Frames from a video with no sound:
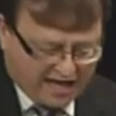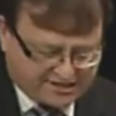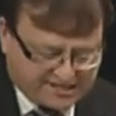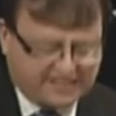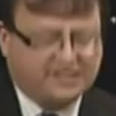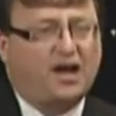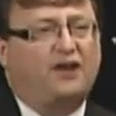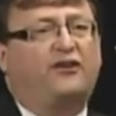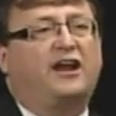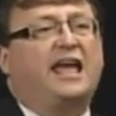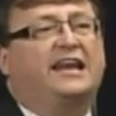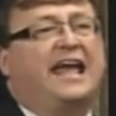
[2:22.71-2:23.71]

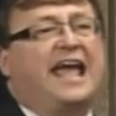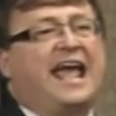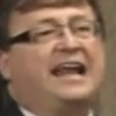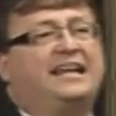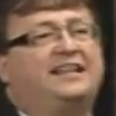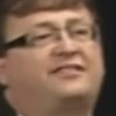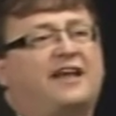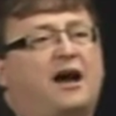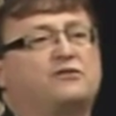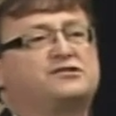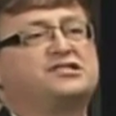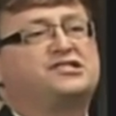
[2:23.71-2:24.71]

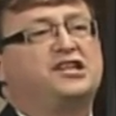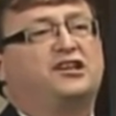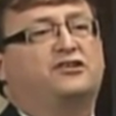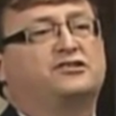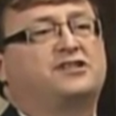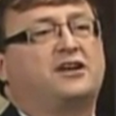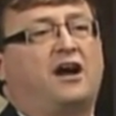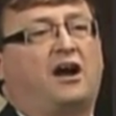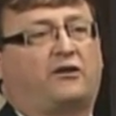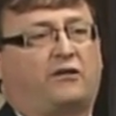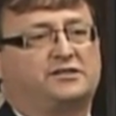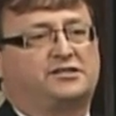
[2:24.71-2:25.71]
680,000 seniors
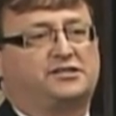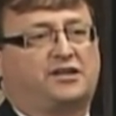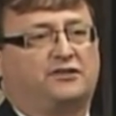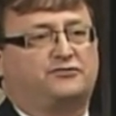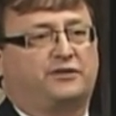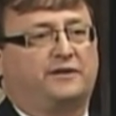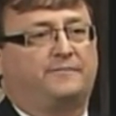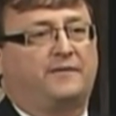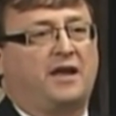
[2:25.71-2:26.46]
across this country,